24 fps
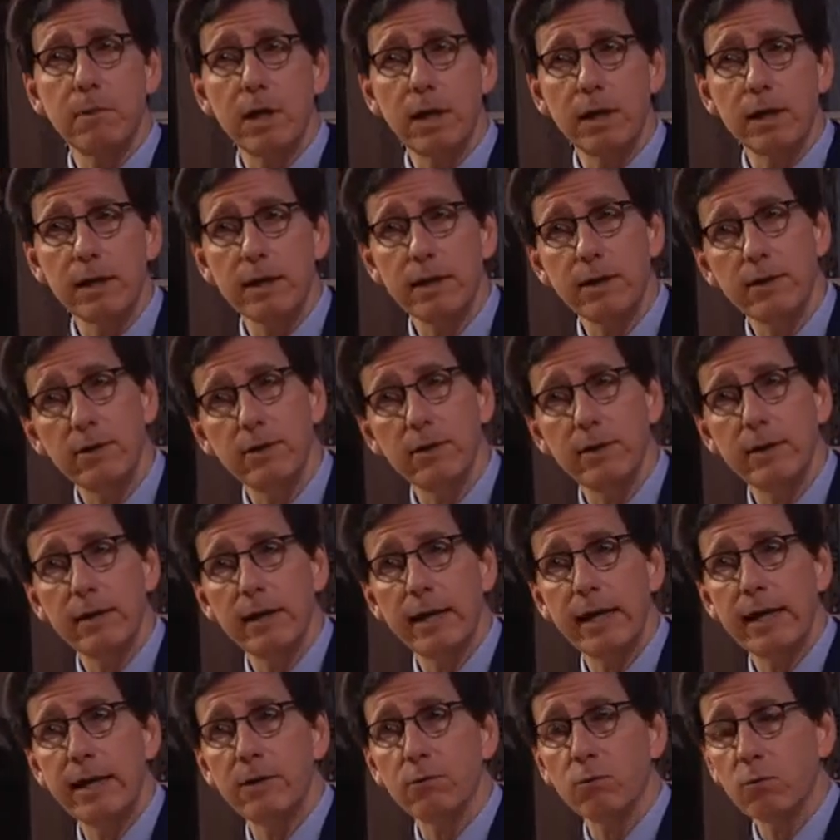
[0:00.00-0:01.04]
monk
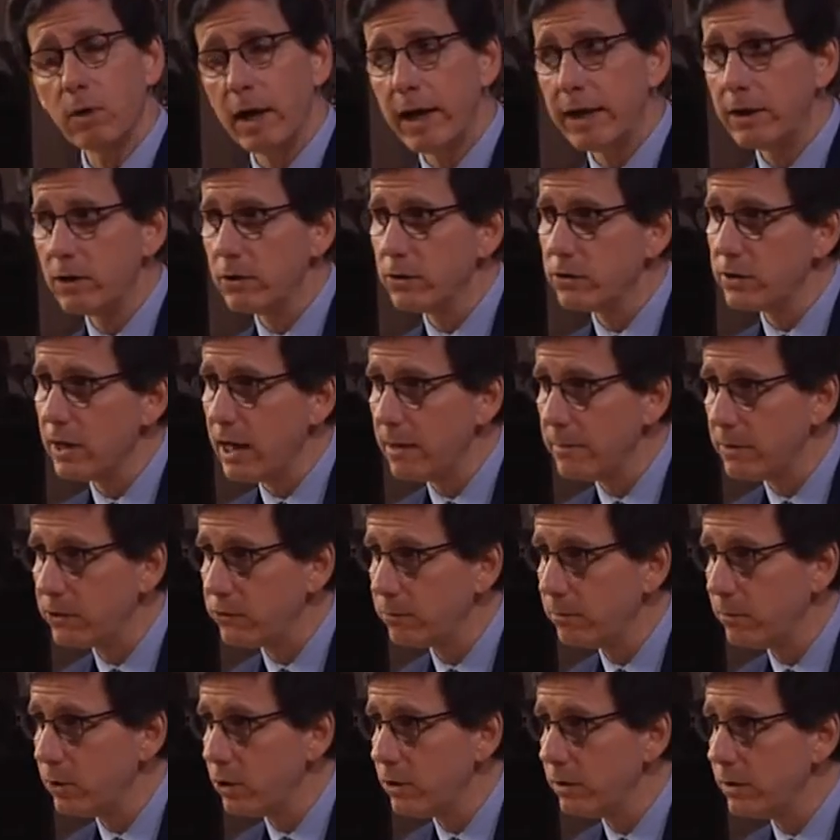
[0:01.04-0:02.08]
and writer
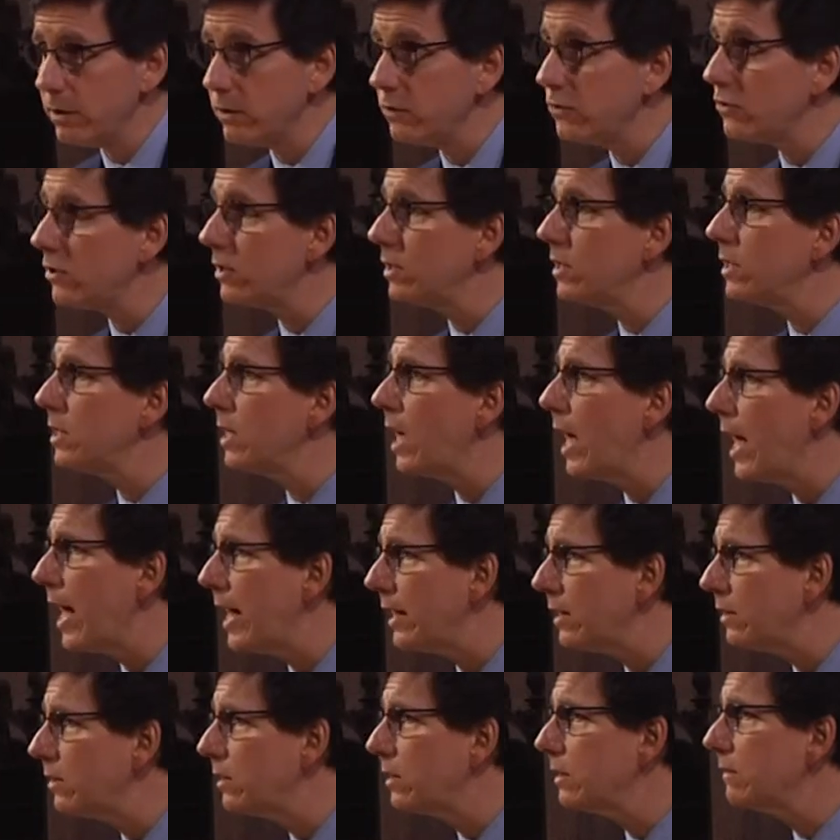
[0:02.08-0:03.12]
Thomas Merton to
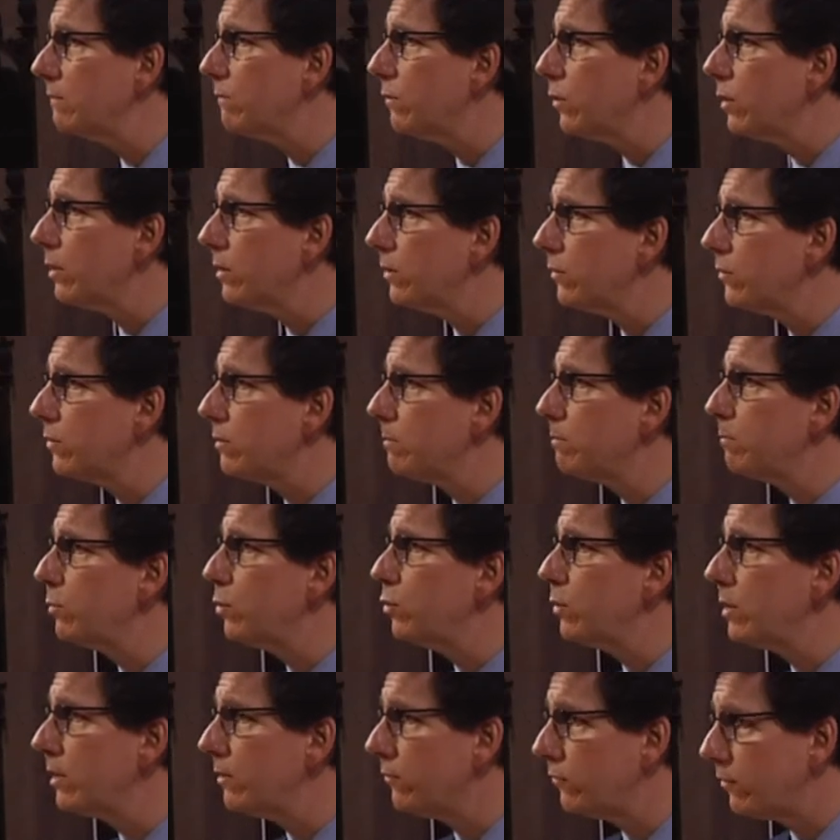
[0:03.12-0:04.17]
not convert to
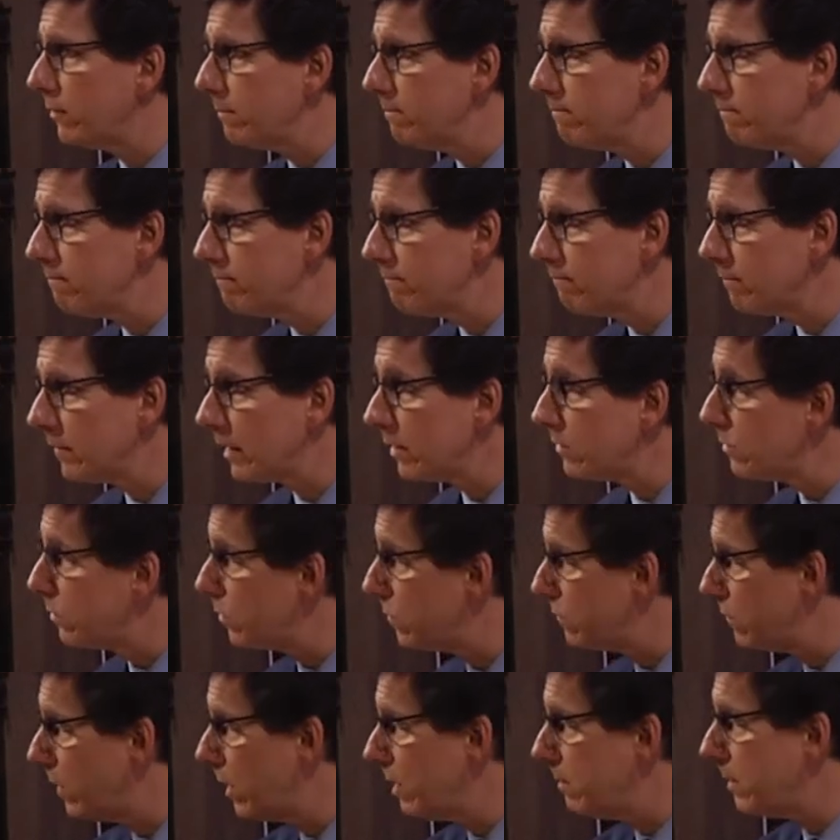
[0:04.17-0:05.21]
Buddhism, because he
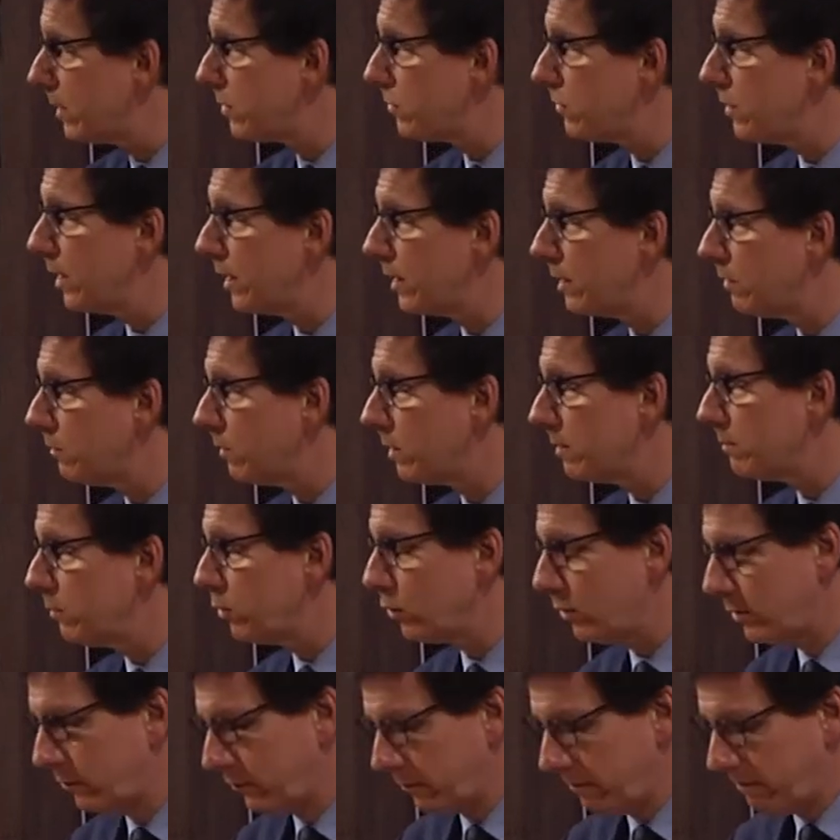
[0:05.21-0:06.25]
was very much taken with
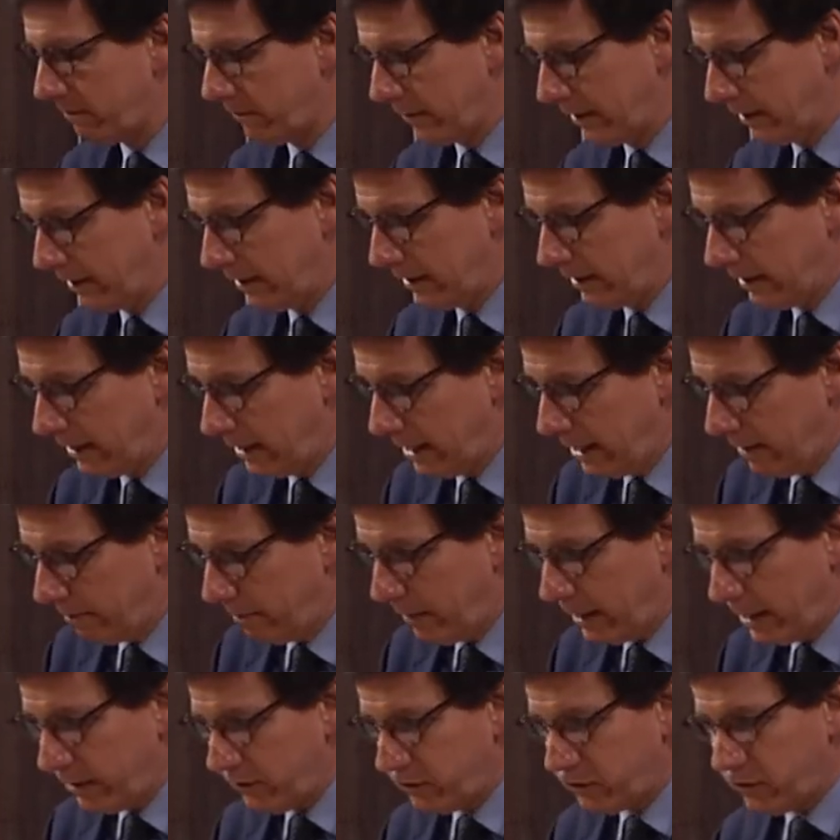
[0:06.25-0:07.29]
Buddhism,
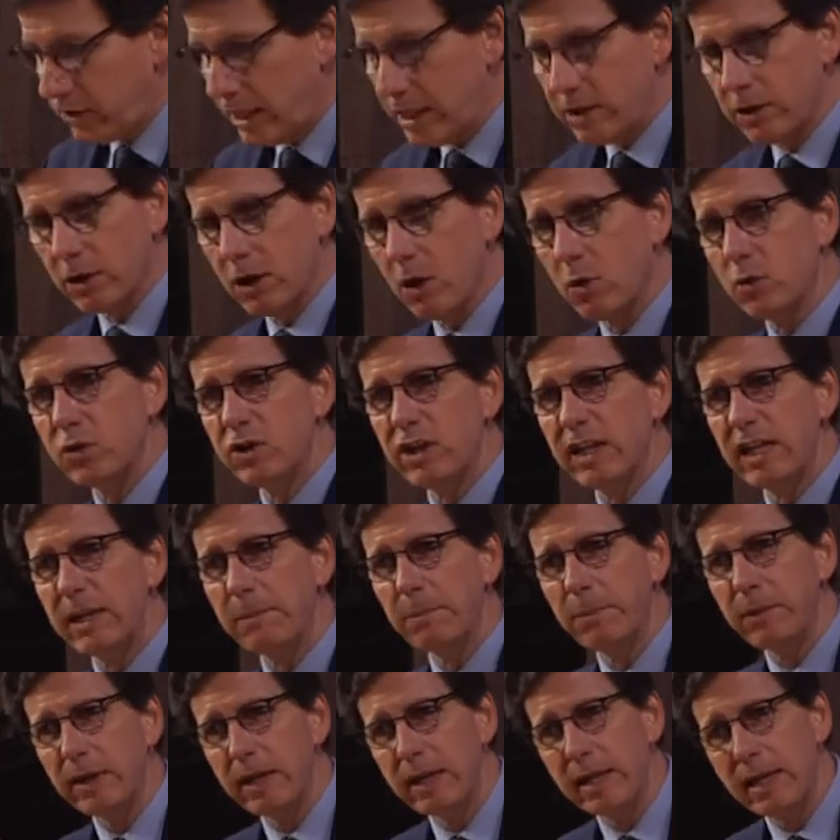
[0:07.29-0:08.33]
but instead to go
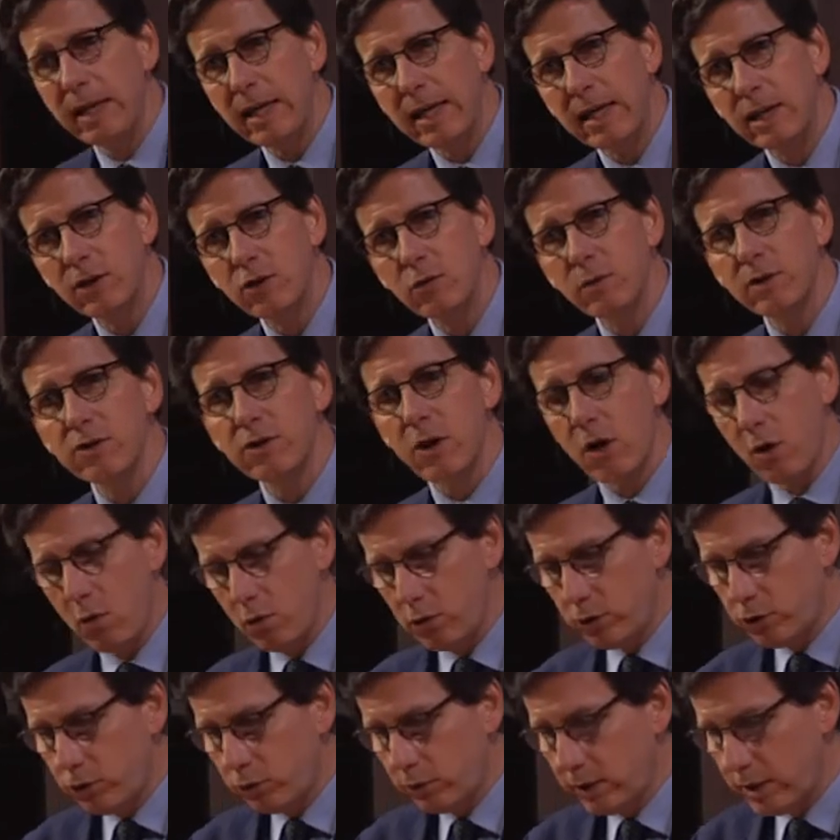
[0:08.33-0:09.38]
deeply into his
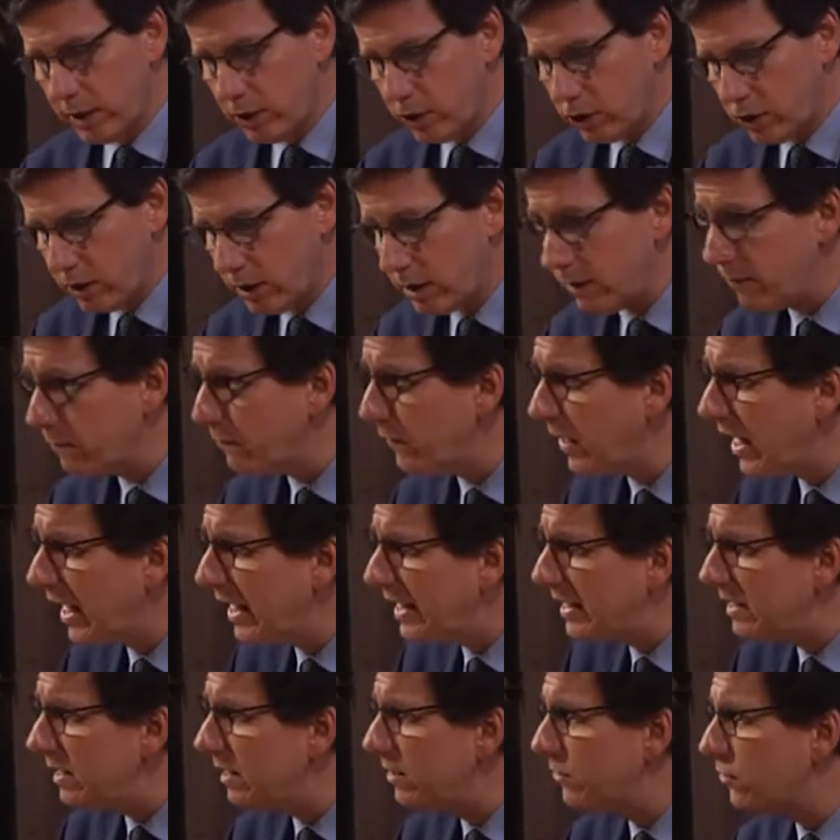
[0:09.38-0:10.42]
own tradition and
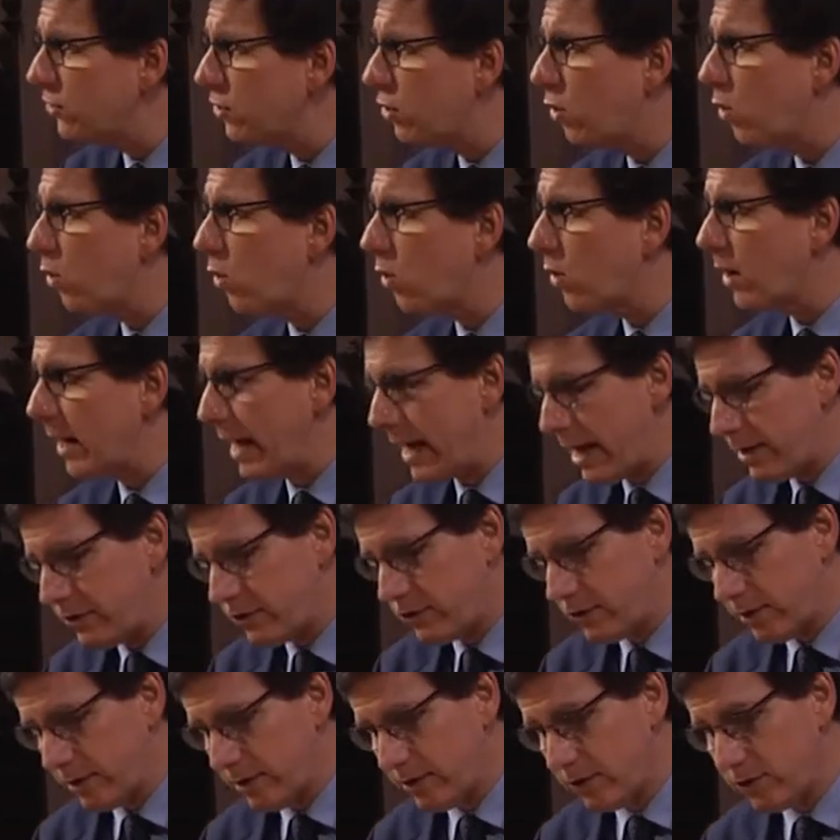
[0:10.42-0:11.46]
find its core
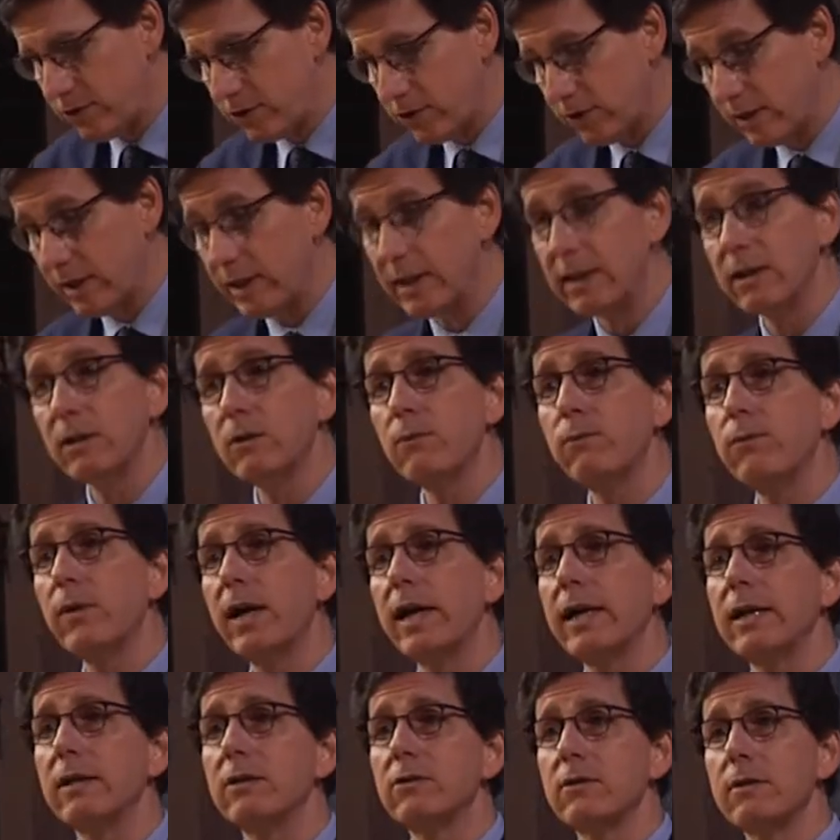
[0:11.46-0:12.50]
essence, Khalil
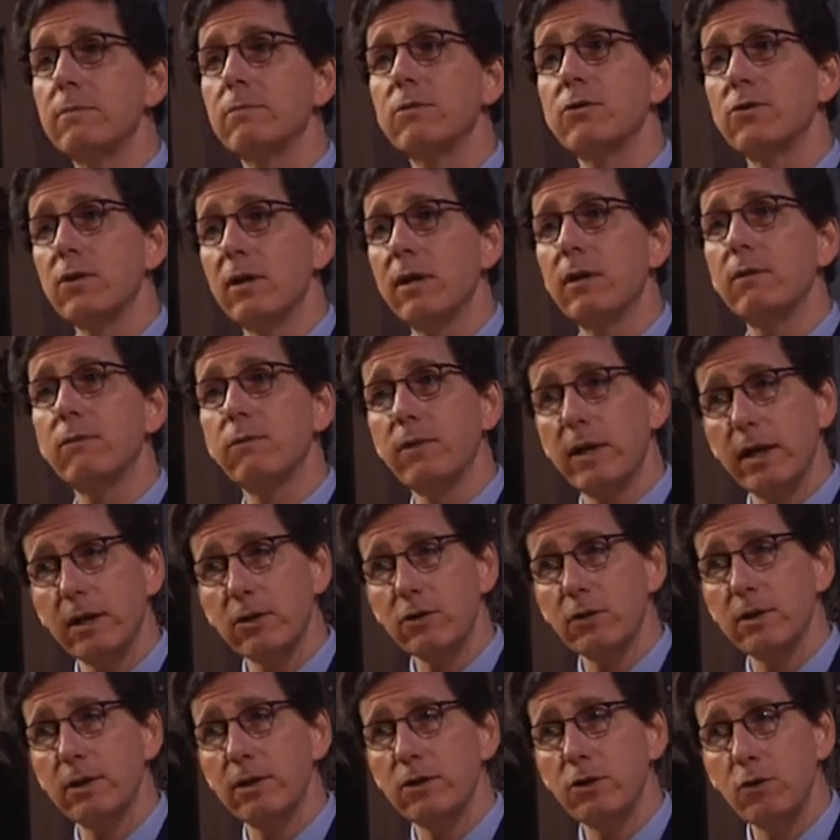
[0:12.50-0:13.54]
finds himself
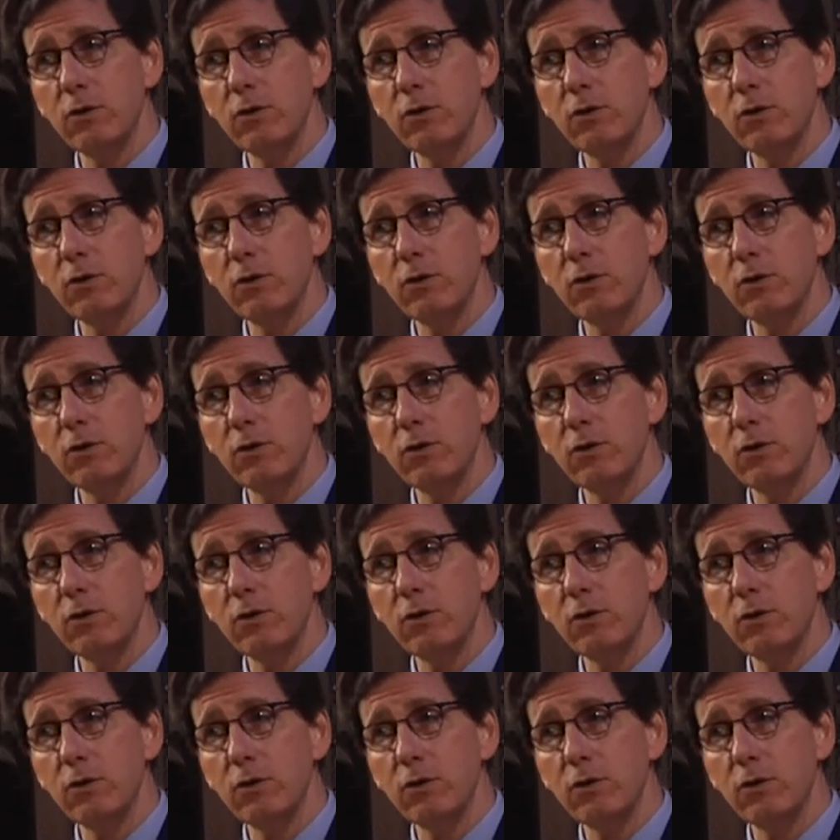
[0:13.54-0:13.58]
actually